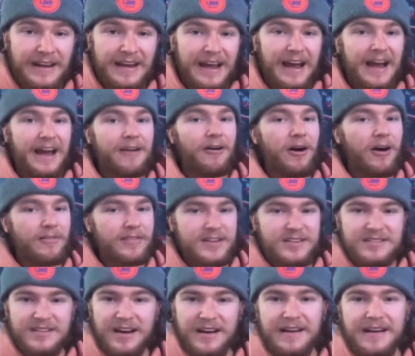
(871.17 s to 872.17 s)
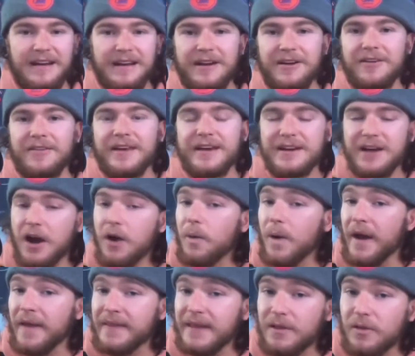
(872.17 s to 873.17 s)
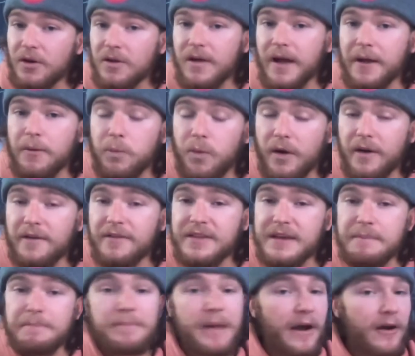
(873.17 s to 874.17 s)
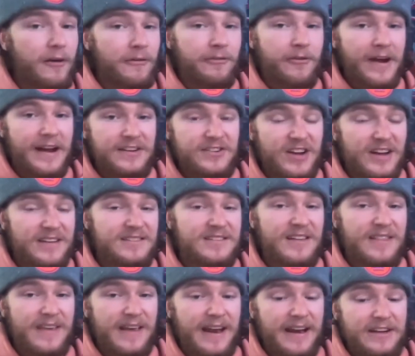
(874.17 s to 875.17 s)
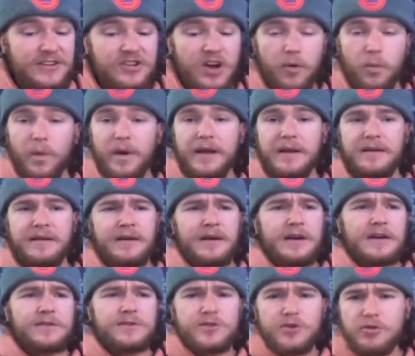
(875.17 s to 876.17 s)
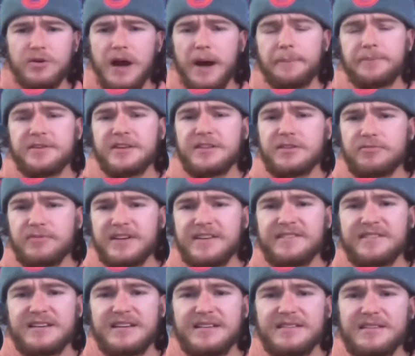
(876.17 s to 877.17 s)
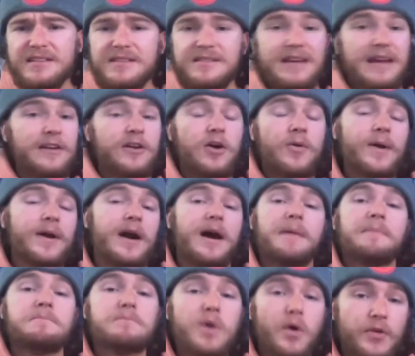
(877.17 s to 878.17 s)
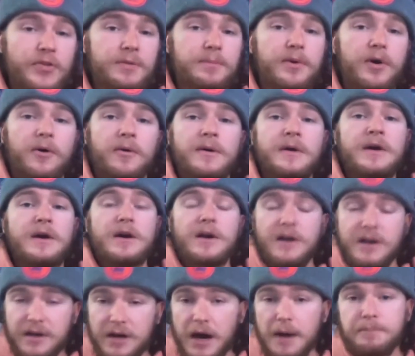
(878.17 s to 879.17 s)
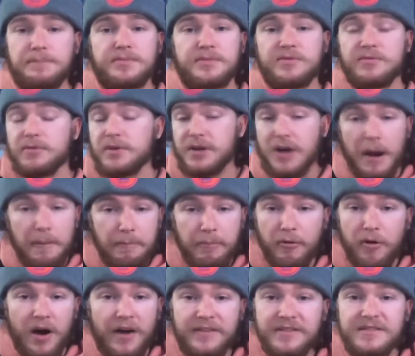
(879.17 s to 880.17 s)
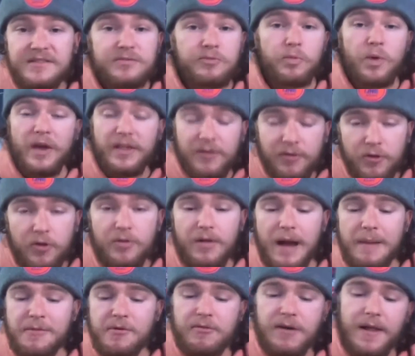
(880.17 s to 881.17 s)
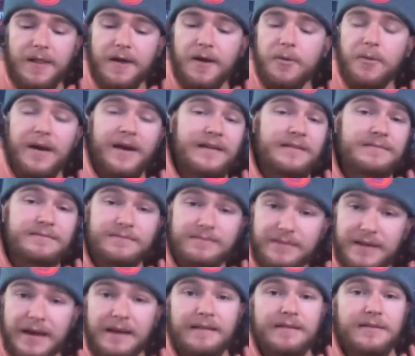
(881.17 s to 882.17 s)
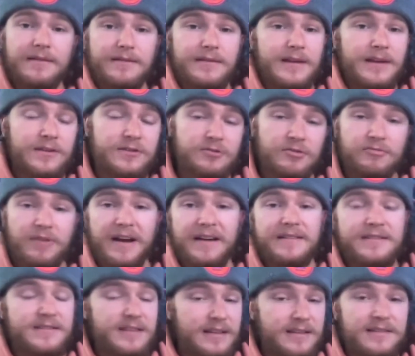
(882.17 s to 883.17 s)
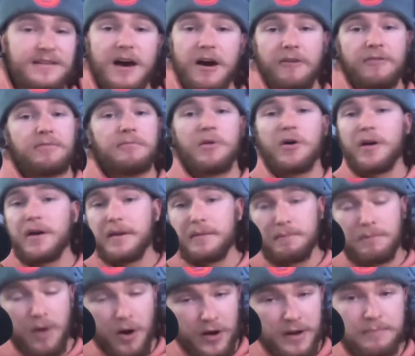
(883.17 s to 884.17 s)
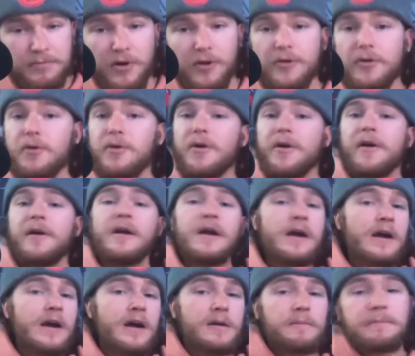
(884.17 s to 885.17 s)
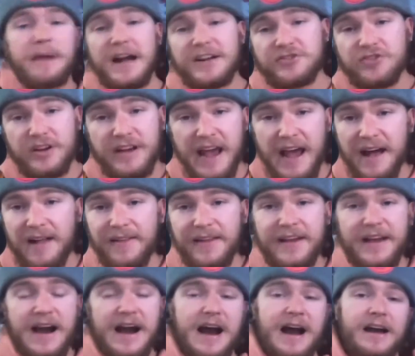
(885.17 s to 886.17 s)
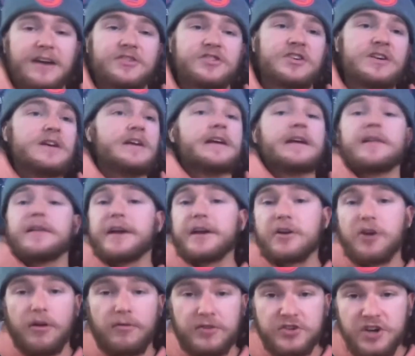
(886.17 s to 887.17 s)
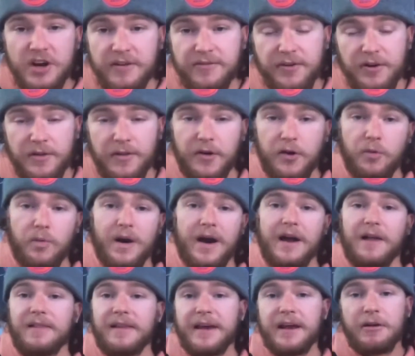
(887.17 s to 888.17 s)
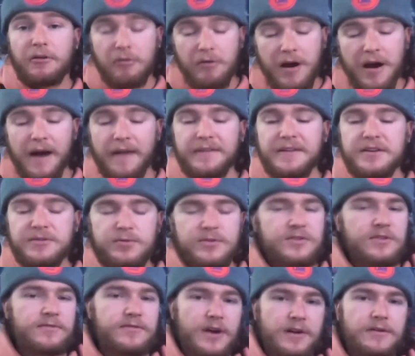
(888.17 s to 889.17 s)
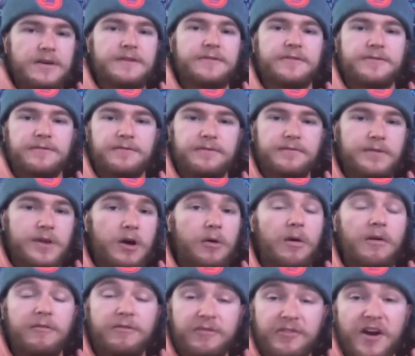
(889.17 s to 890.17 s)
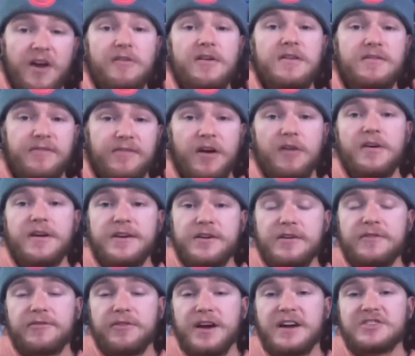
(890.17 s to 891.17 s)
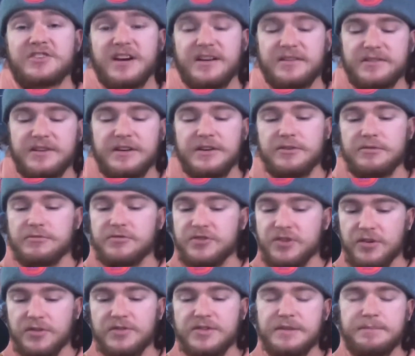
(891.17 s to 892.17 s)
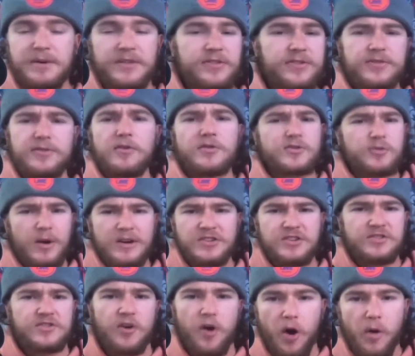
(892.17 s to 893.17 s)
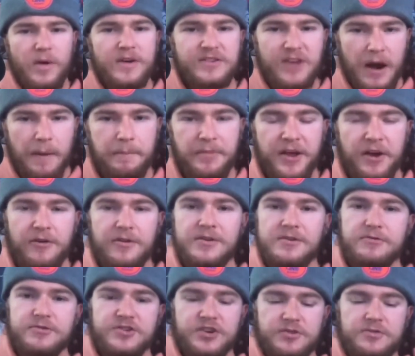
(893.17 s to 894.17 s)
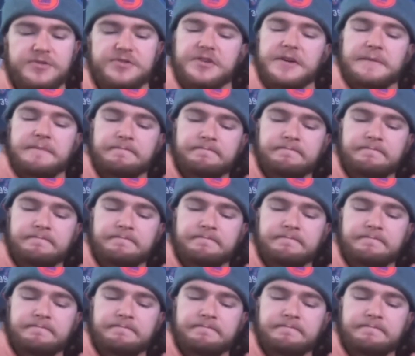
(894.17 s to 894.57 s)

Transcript: and all of a sudden, here they go, and they look like one of the better franchises in the NHL, winning two cups in three seasons and going on multiple cup cup runs with Lou Lamoriello and and history writes itself. Marty, Marty Brodeur, Patrik Elias, Ilya Kovalchuk for a little while later on. This was a very you know a very very good franchise in New Jersey, but those questions are always up there in New Jersey.